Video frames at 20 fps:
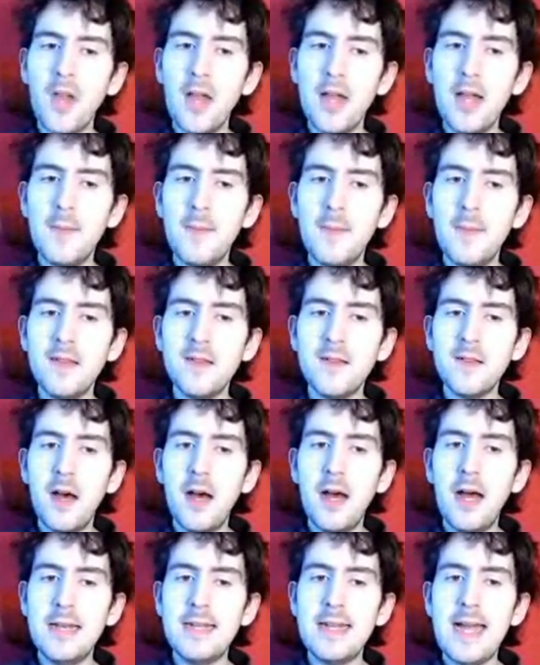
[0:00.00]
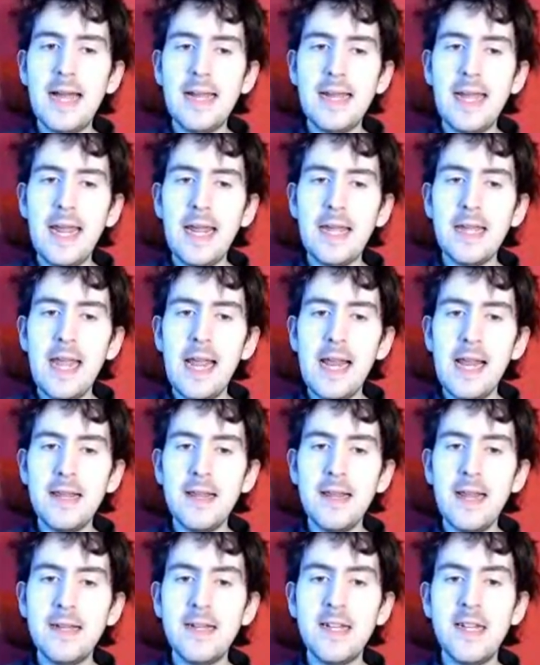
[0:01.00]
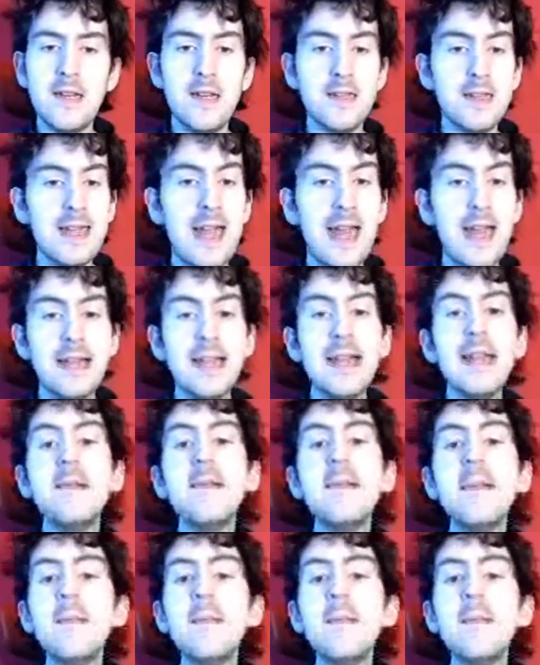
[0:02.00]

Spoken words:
And start attacking, and she starts attacking